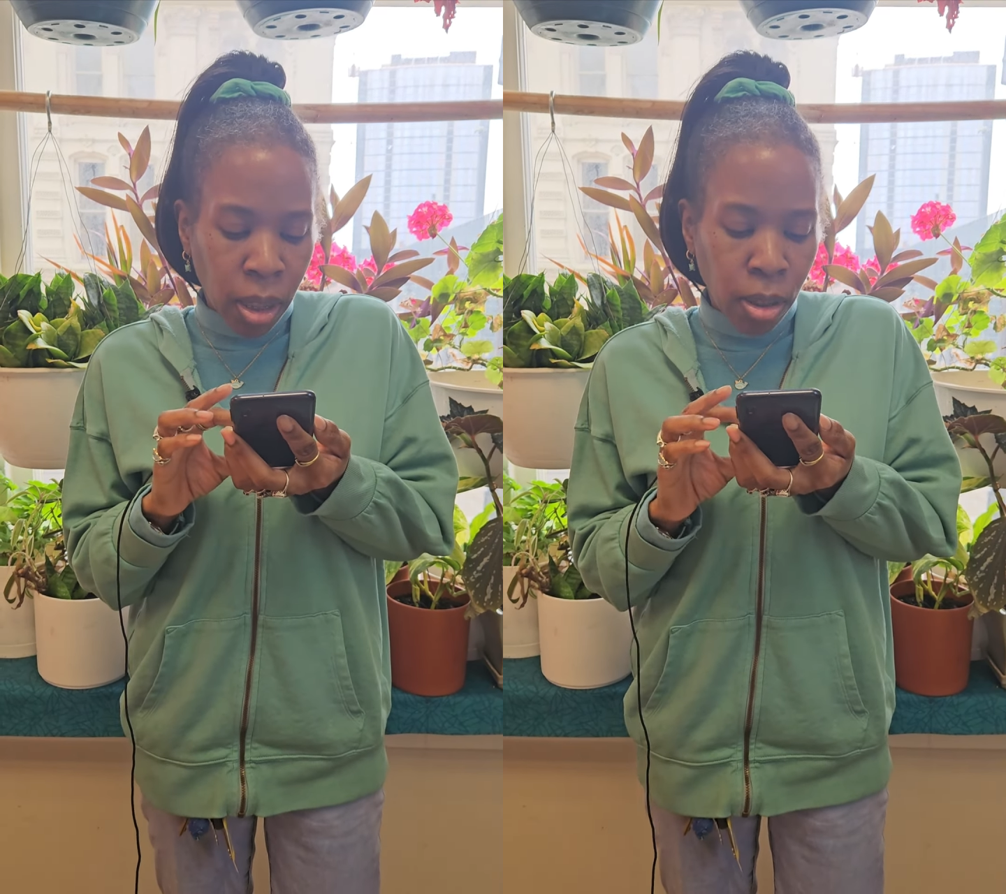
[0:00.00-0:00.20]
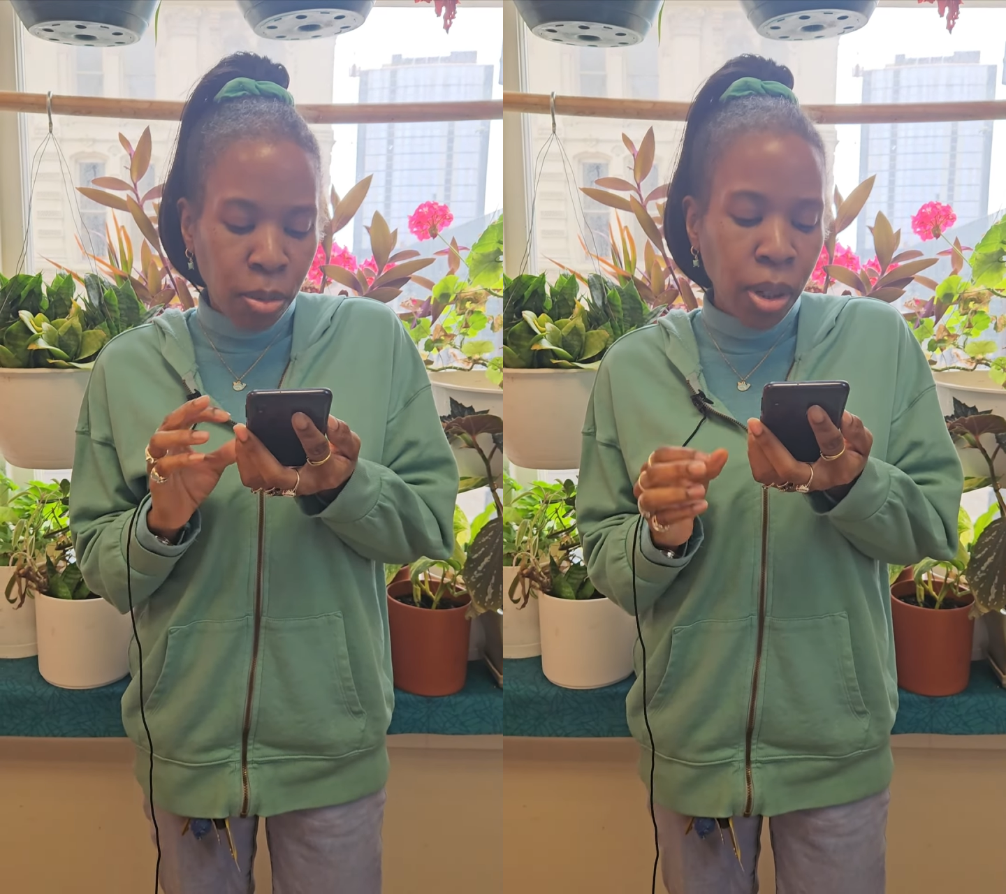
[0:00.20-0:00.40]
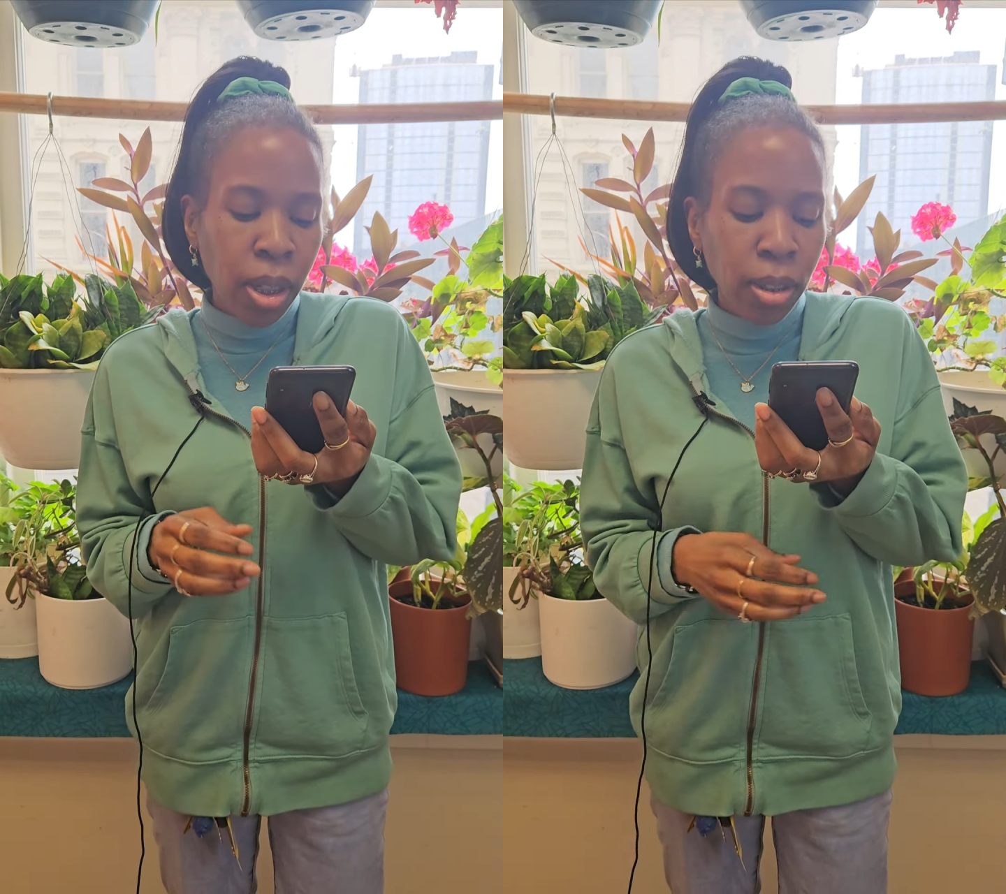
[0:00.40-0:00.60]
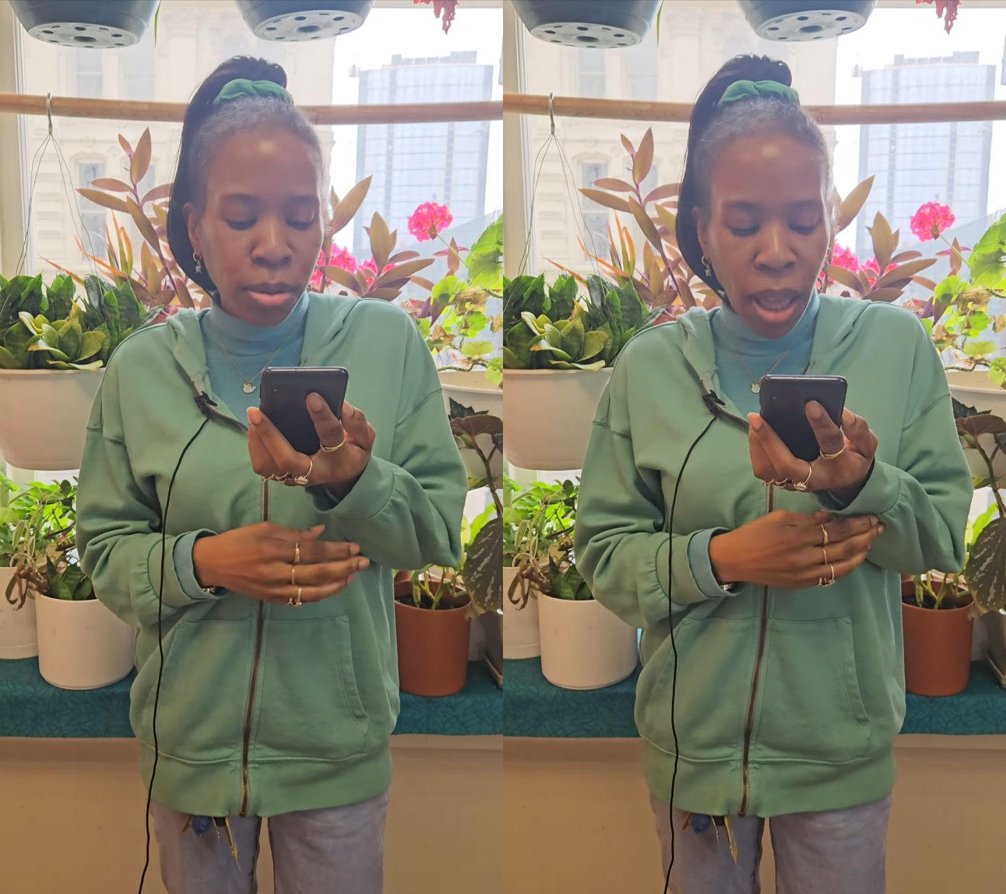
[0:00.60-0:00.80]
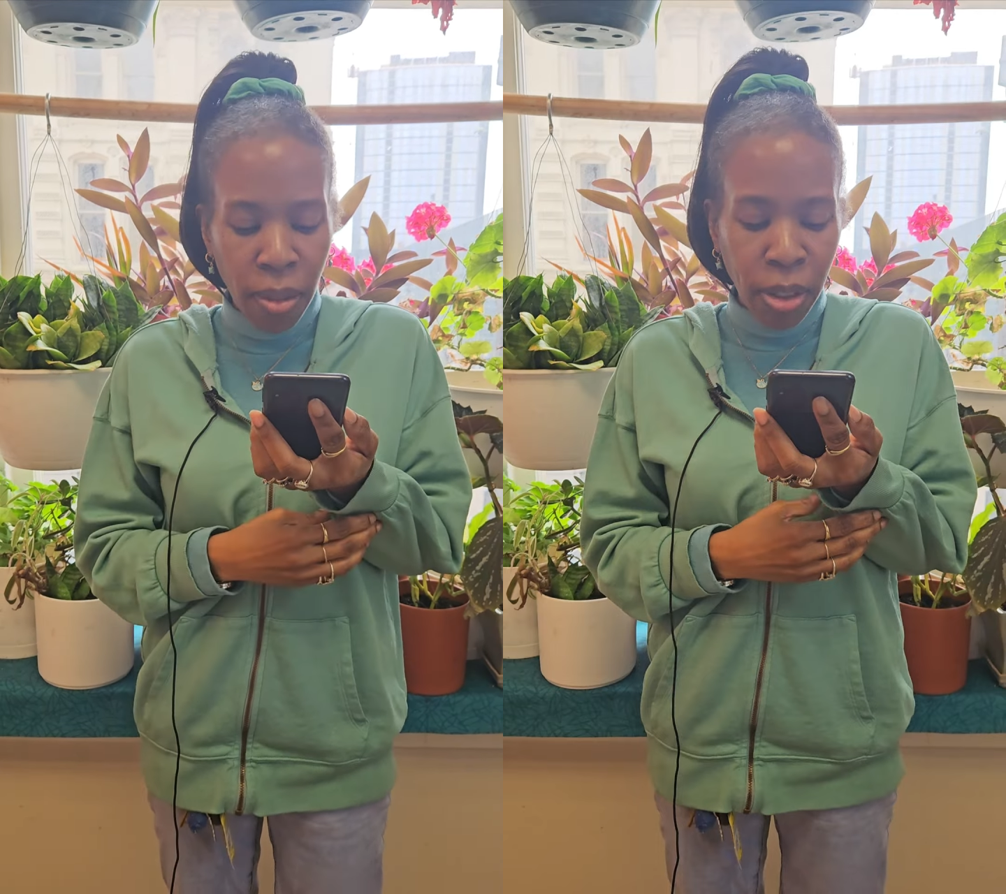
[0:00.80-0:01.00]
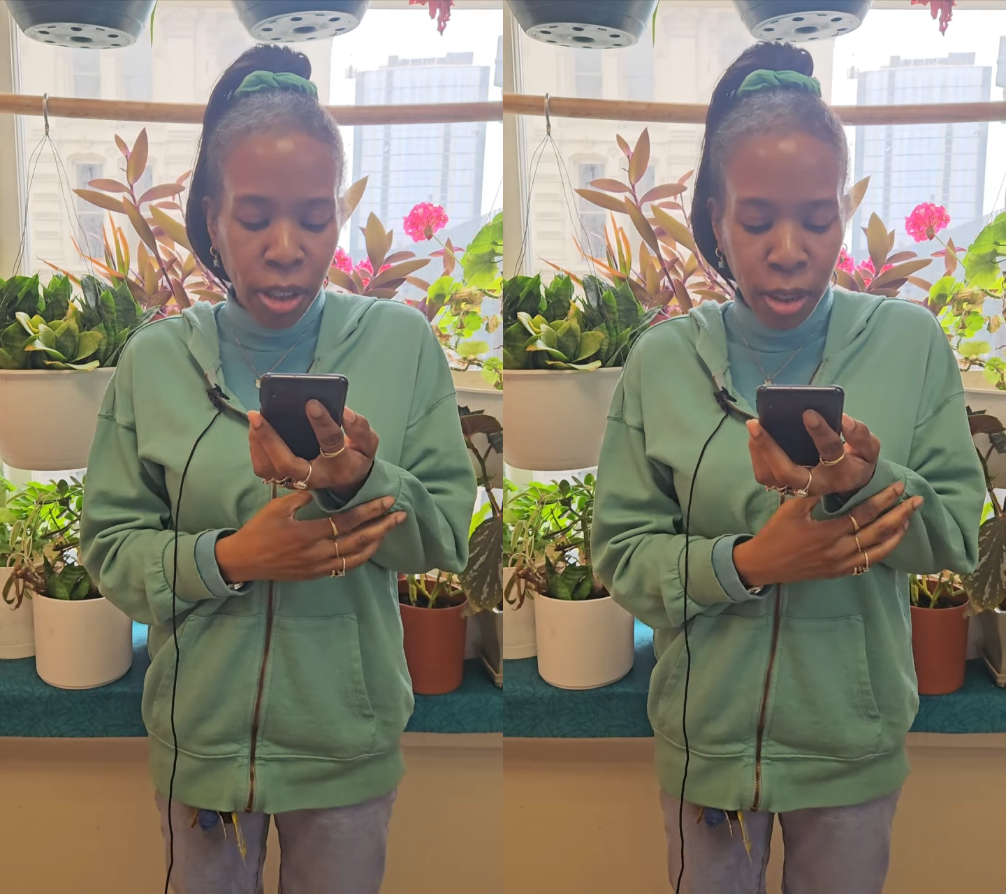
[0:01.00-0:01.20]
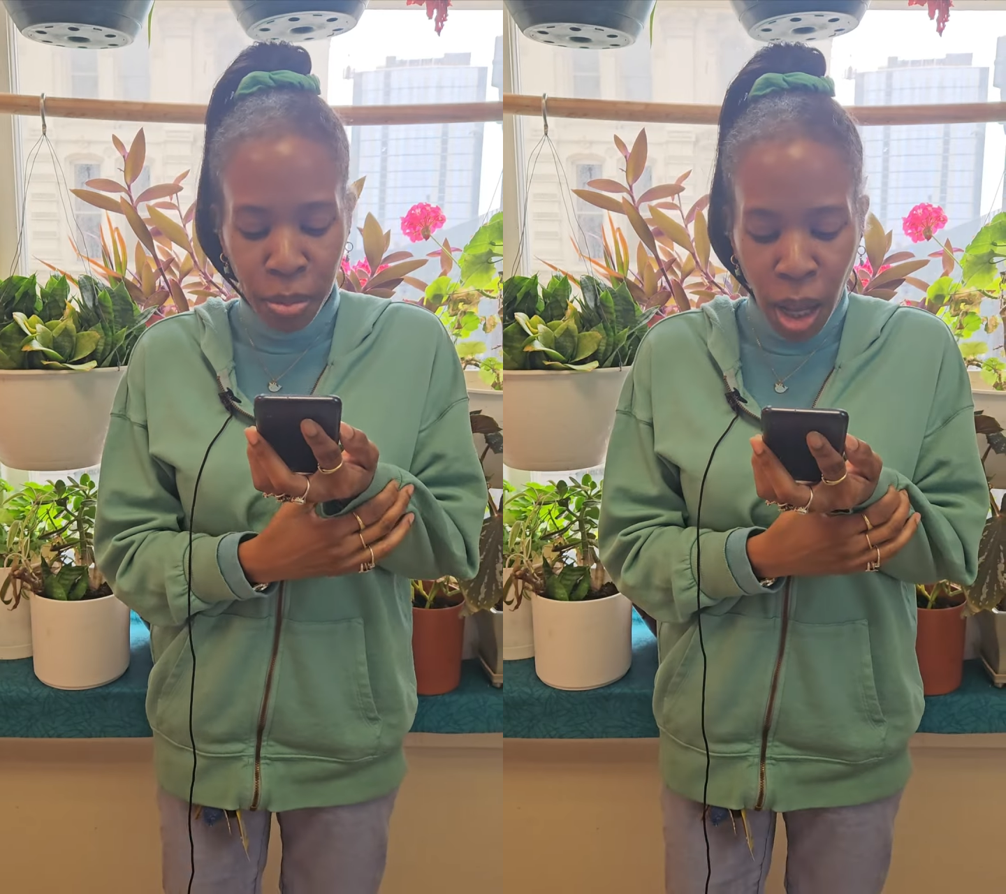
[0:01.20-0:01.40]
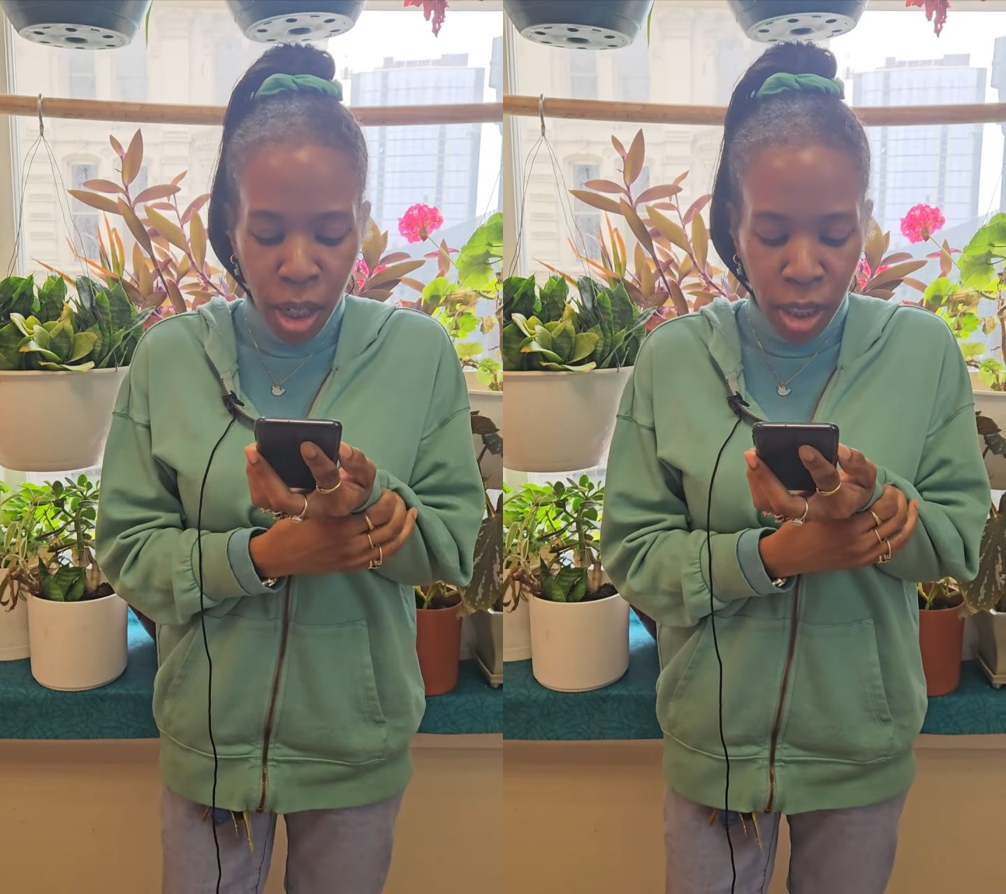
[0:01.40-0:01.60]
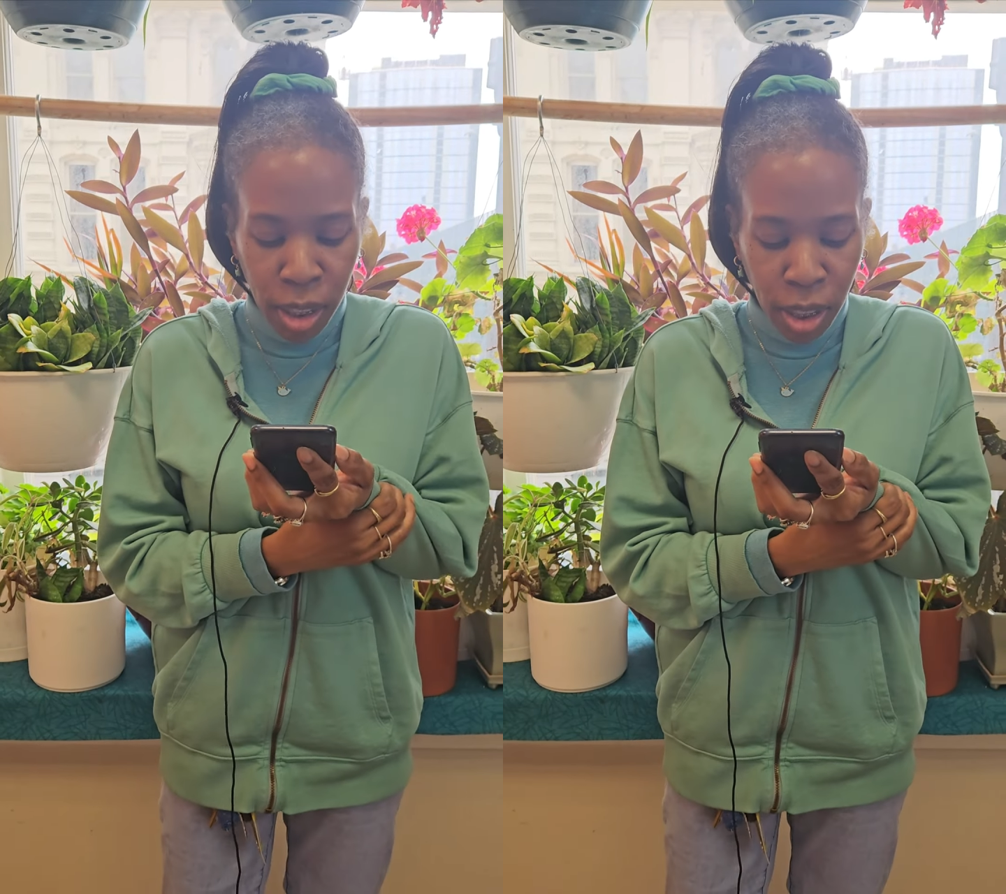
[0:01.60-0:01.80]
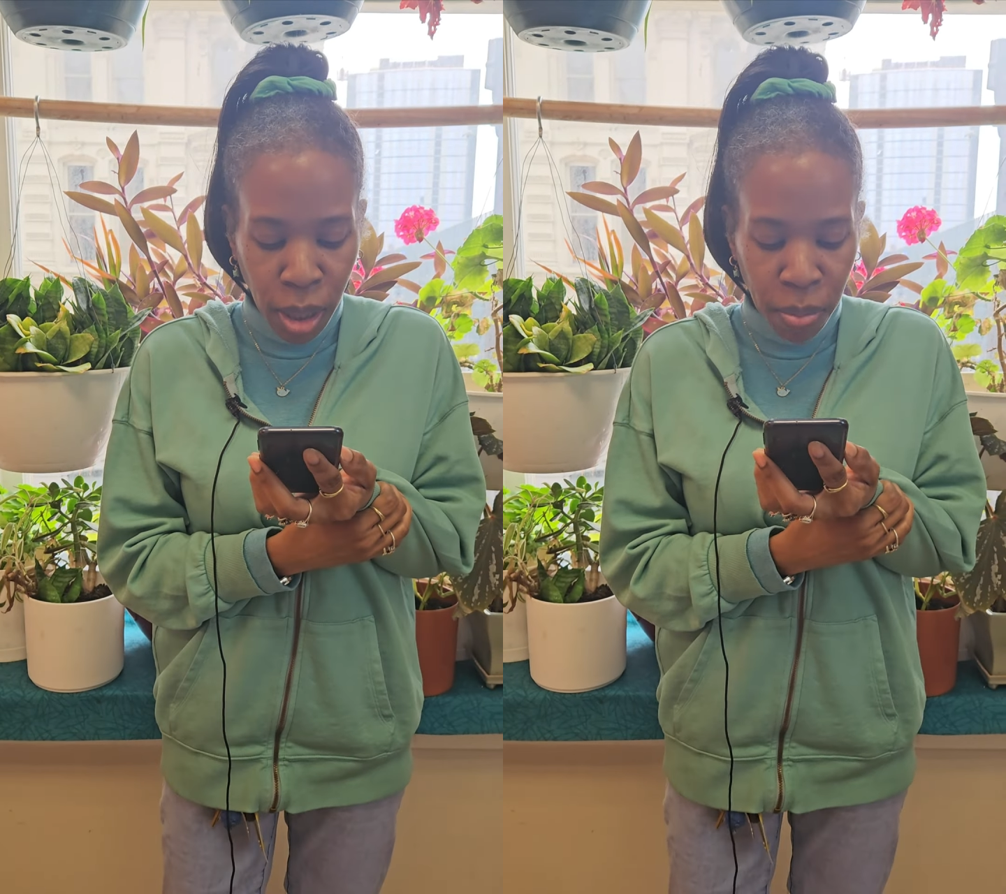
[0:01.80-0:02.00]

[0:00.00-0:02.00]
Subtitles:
The ones who have the smallest